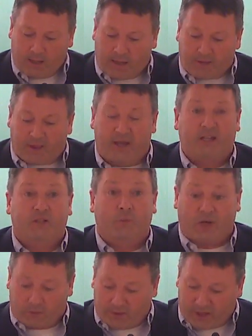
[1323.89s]
Athletics and
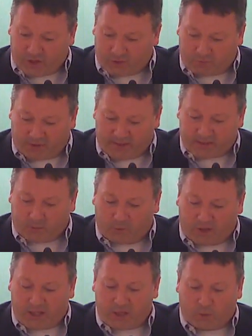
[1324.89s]
recreation plays a
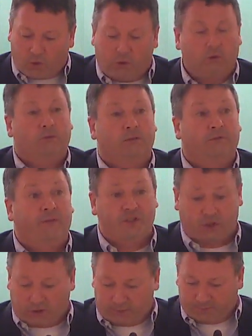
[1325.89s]
key role in
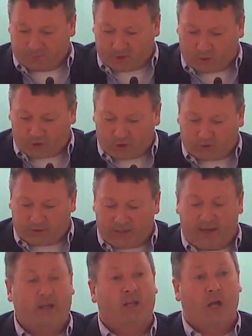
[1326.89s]
physical, social, and
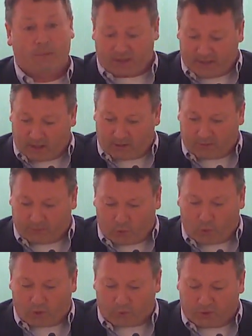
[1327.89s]
economic health of
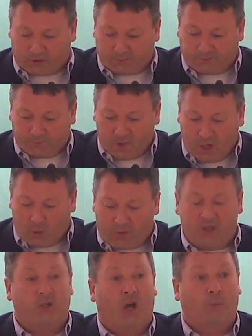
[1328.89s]
Corner Brook. We
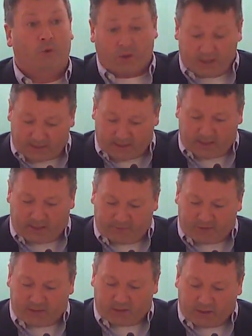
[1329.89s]
need to upgrade key
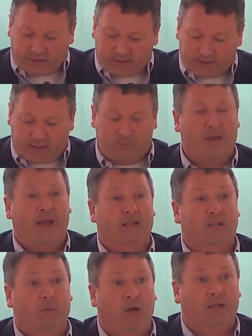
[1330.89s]
facilities and
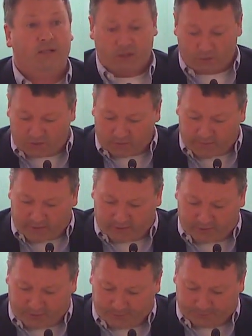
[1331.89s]
maximize the use of
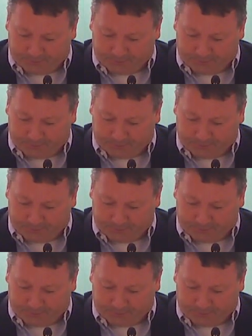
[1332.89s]
others.